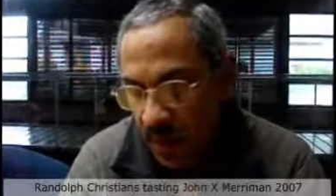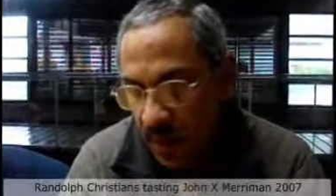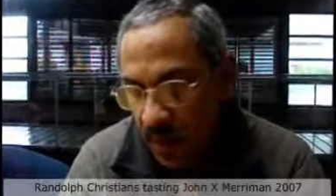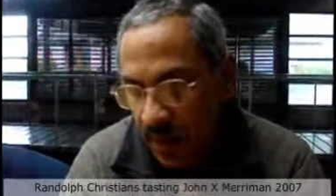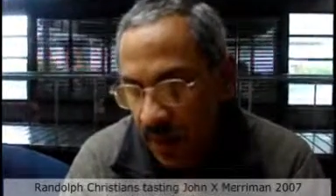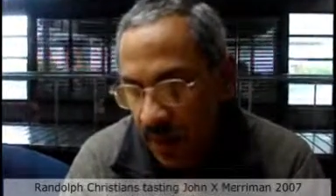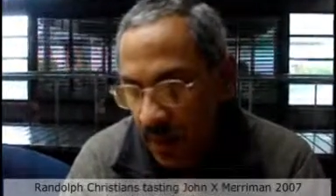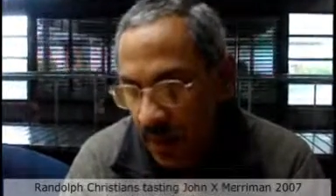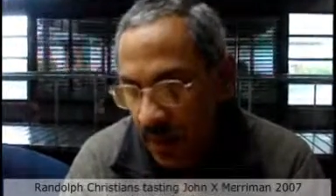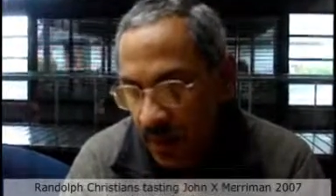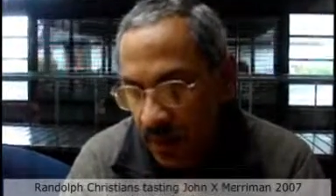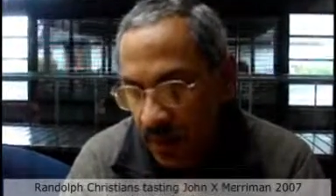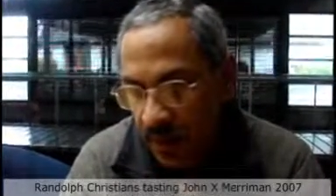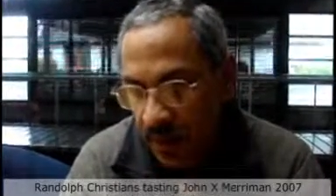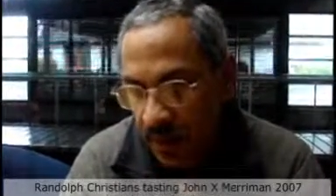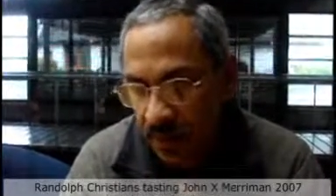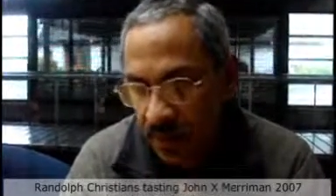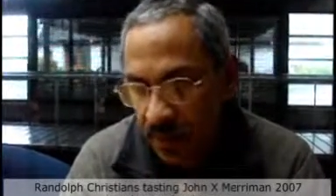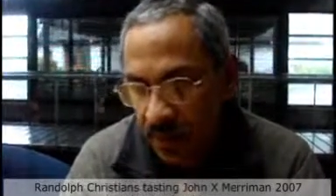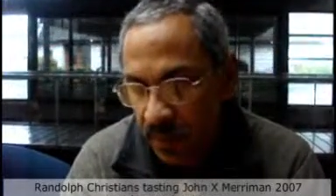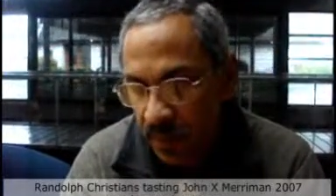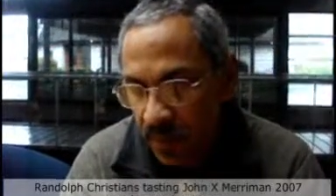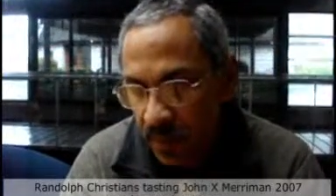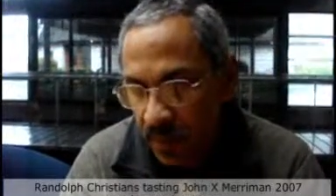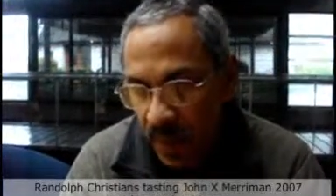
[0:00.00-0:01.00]
And
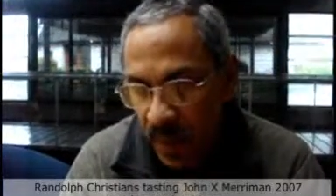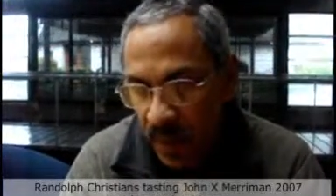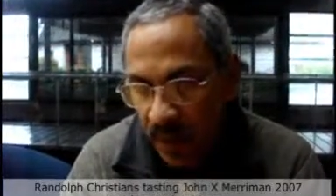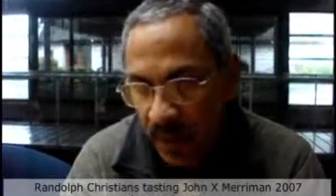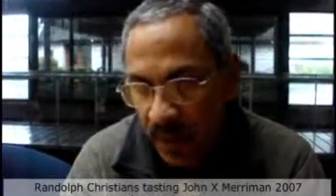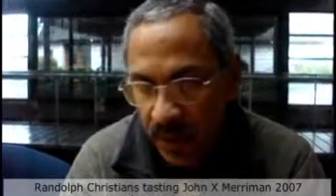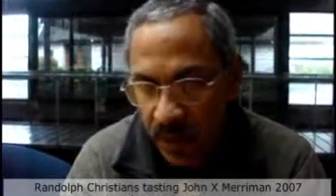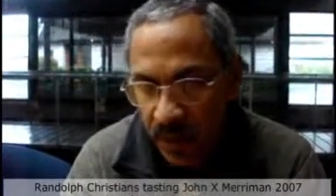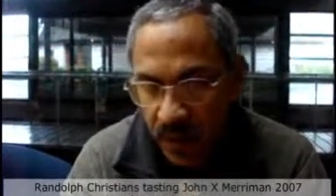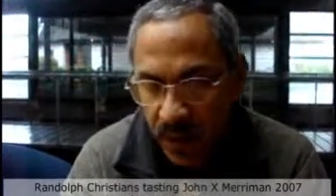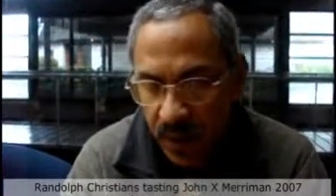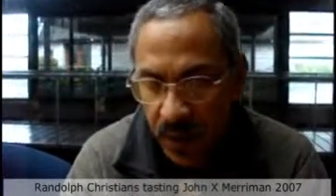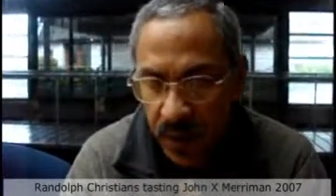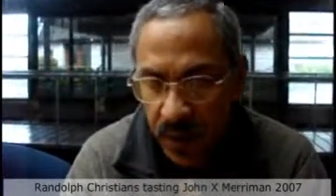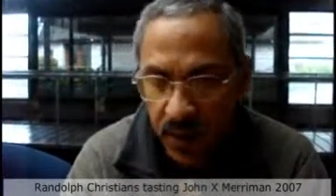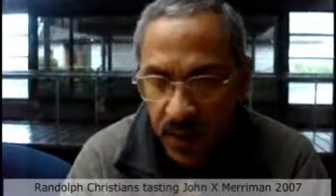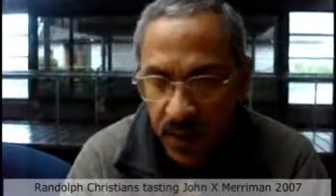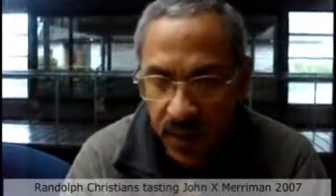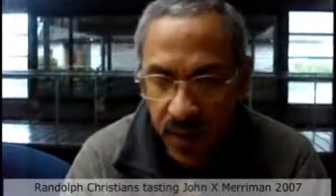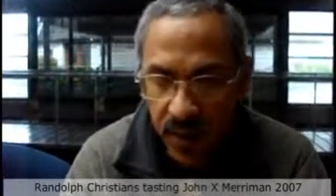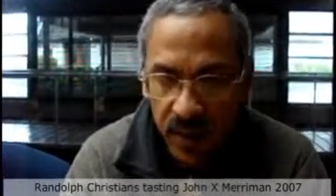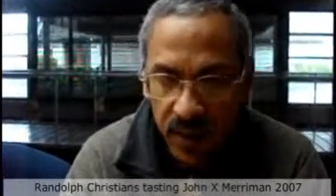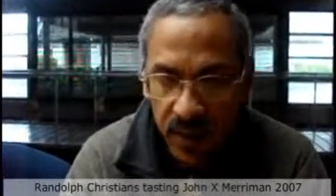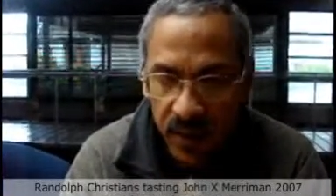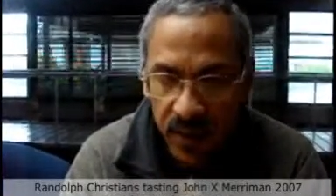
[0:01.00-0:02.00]
on the
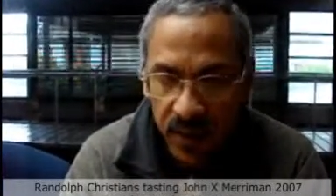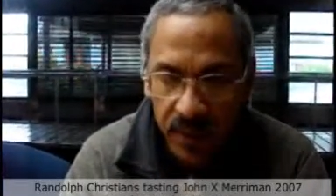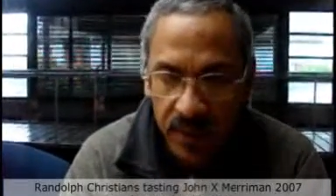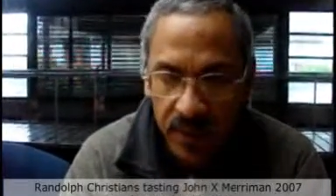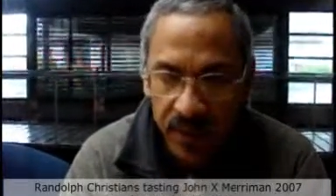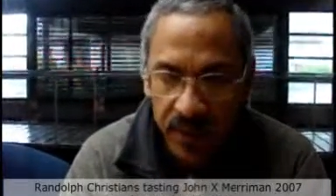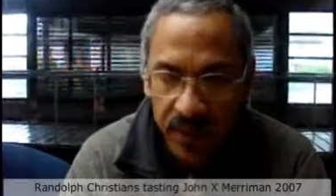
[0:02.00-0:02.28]
nose,